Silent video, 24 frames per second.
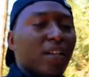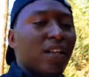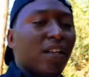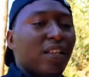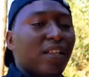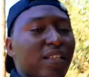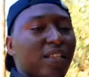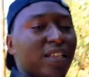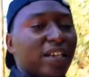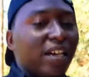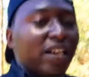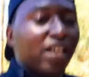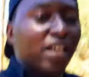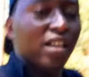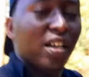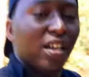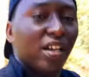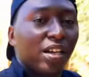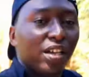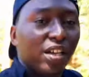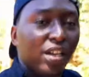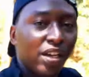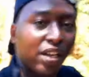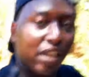Hold there.
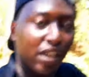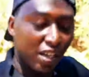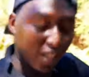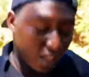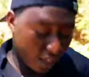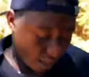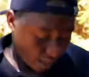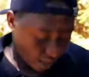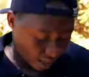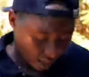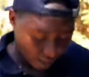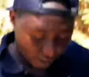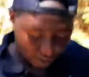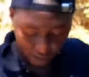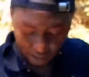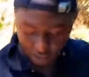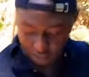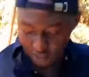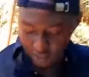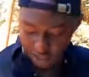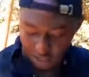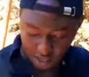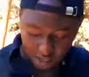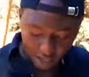Yeah.
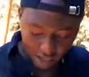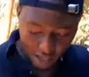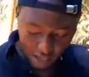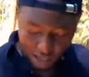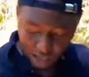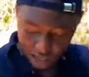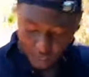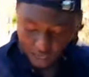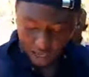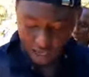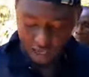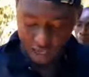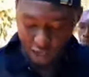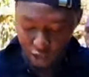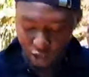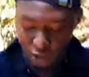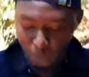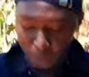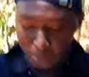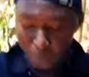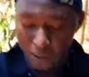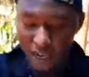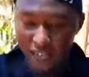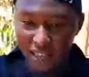I need
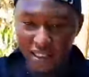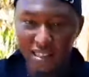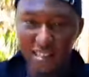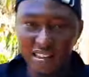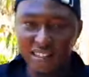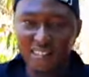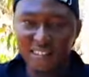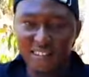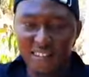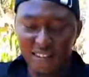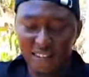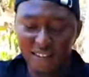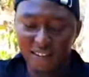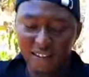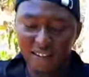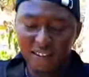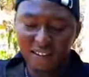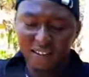to break this.